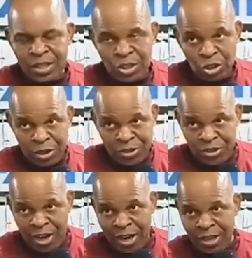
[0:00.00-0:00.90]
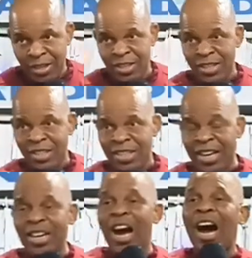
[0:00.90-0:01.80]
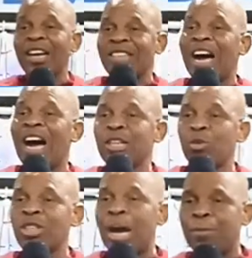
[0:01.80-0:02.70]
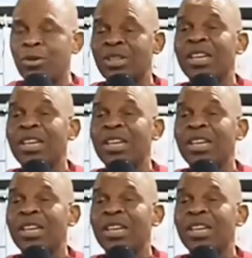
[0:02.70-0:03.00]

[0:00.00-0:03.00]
Did you see it? In hard times, what happened?